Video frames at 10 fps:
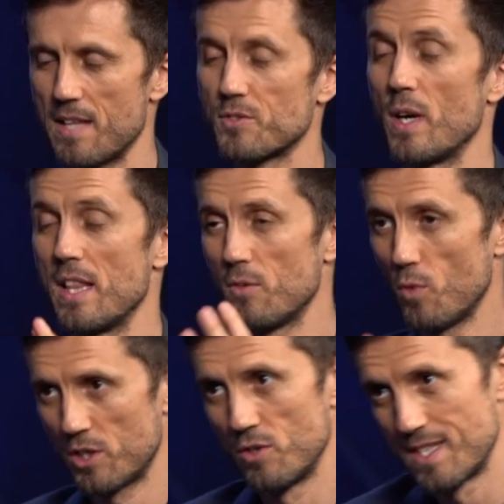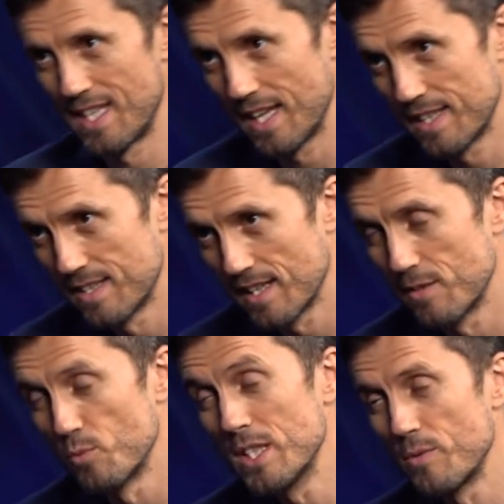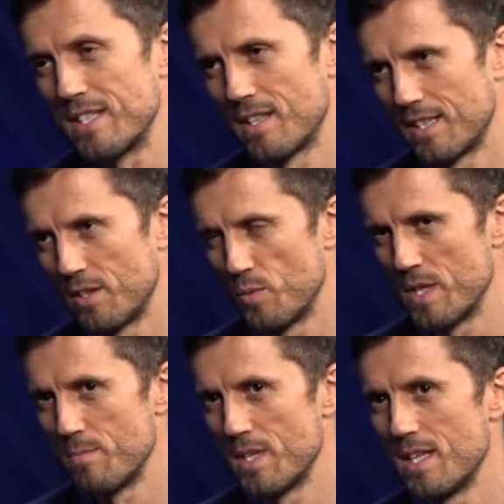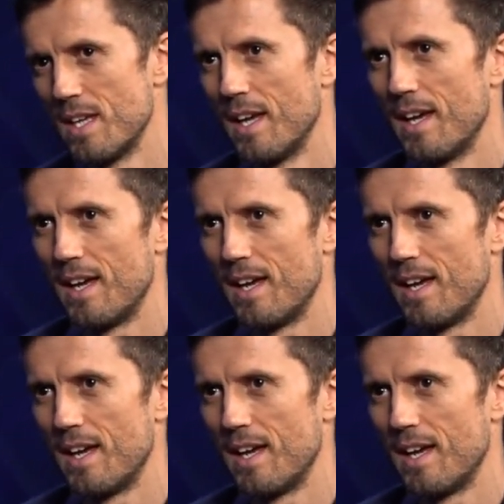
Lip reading: So I love what you said, and really resonated with me.